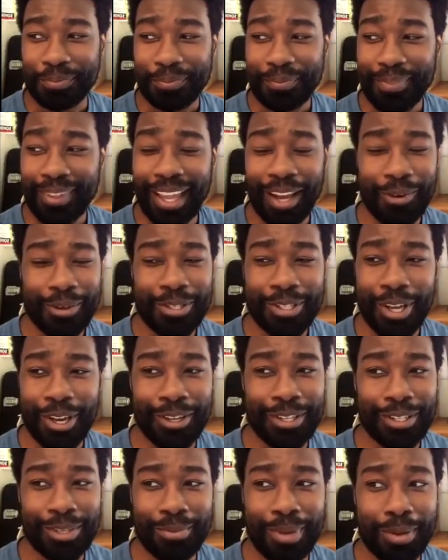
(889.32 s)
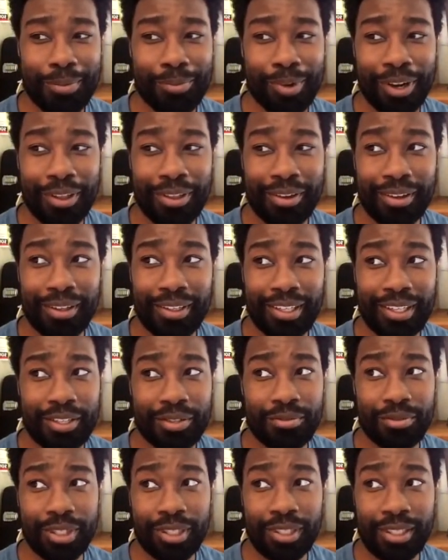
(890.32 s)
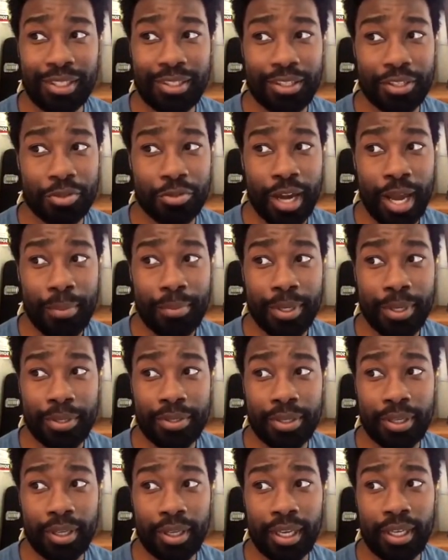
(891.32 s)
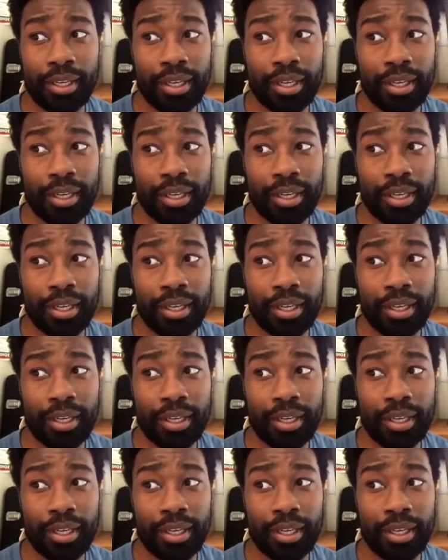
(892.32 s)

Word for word: i was talking to my brother and he's really into trap music and